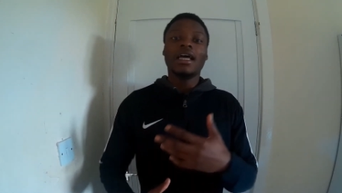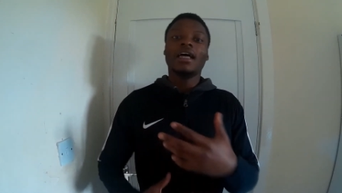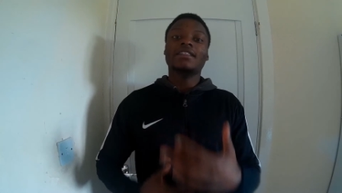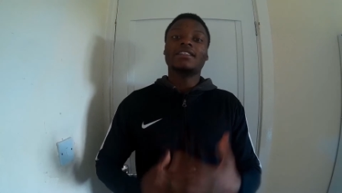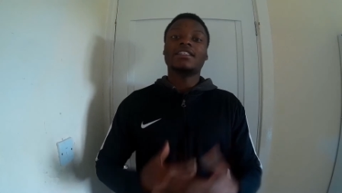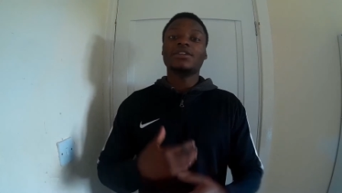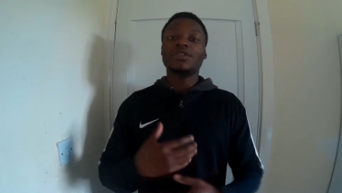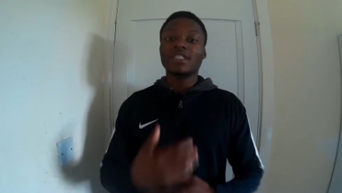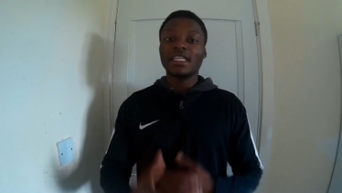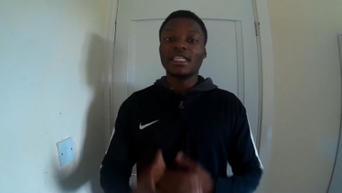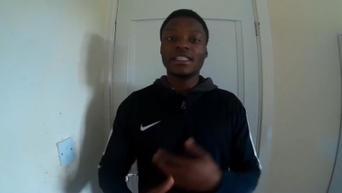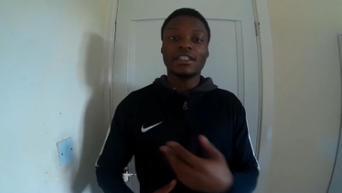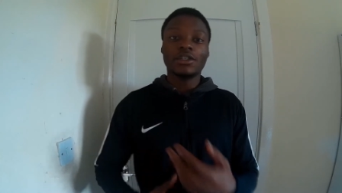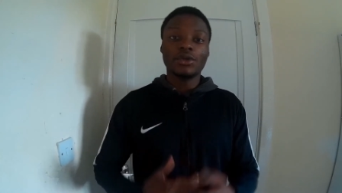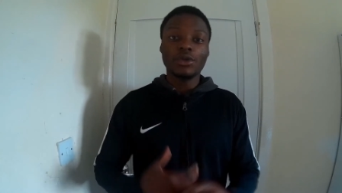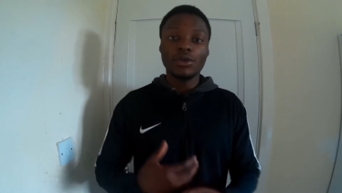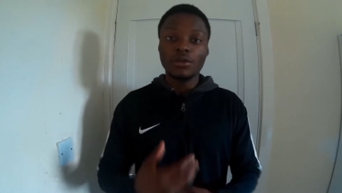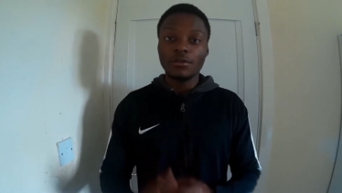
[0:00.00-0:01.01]
until you get
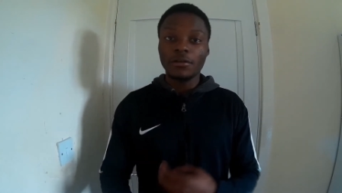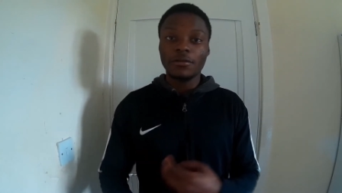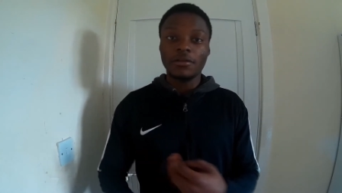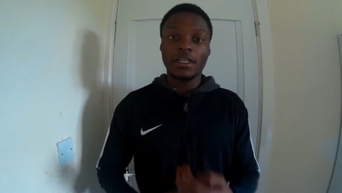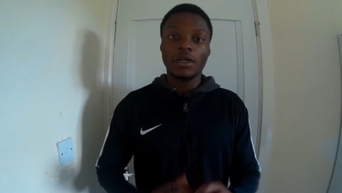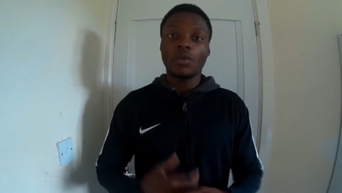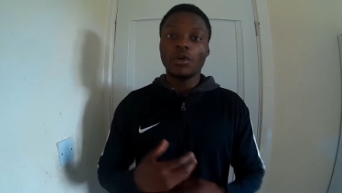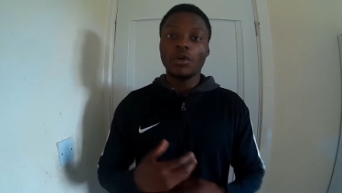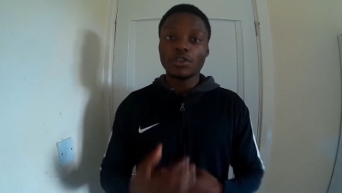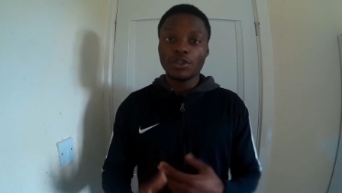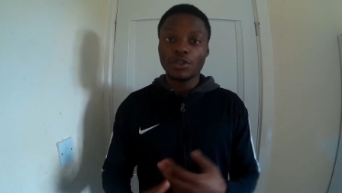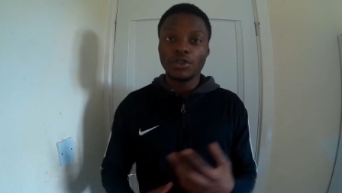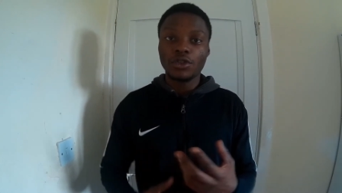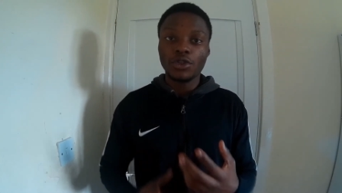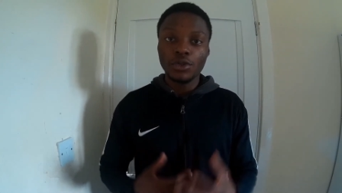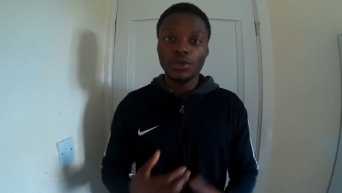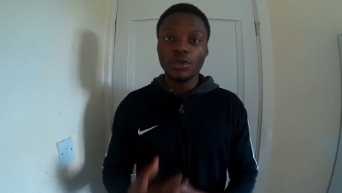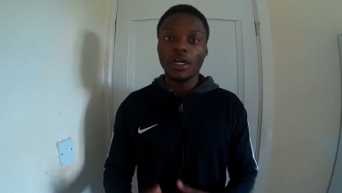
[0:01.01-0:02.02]
the groove of it and once you
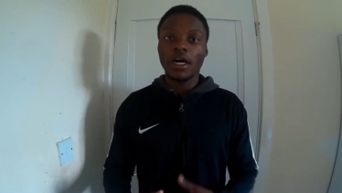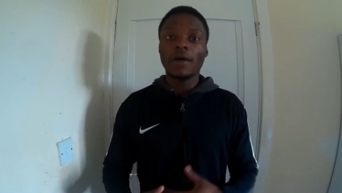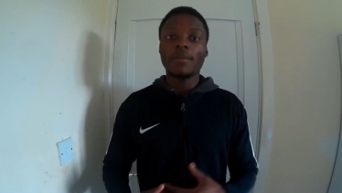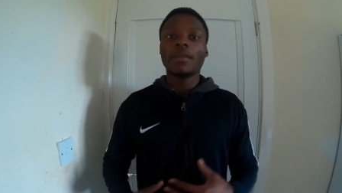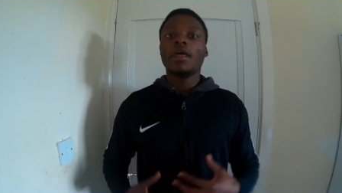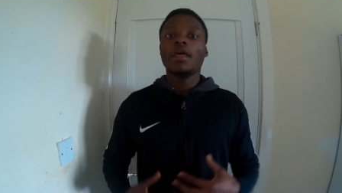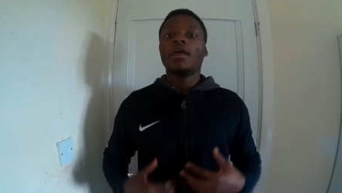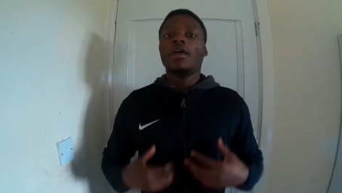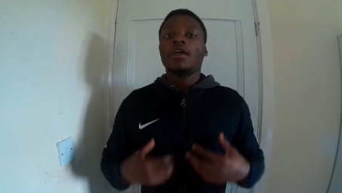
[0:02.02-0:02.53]
do that